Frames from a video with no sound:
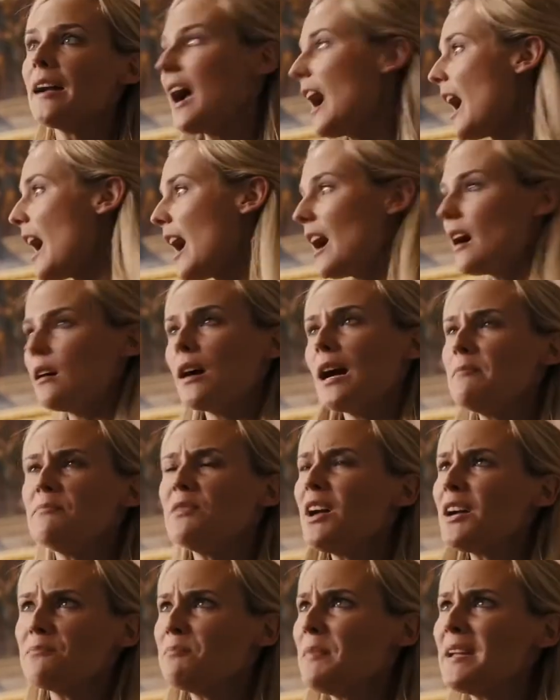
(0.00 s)
I,
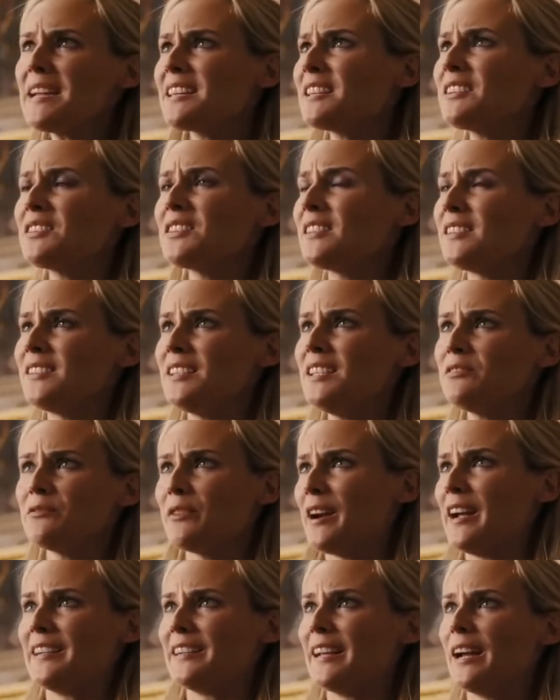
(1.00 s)
I'm not making a
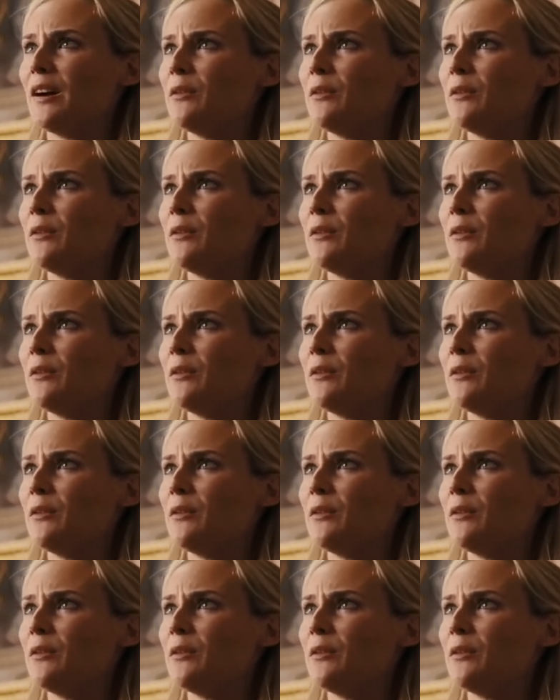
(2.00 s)
scene right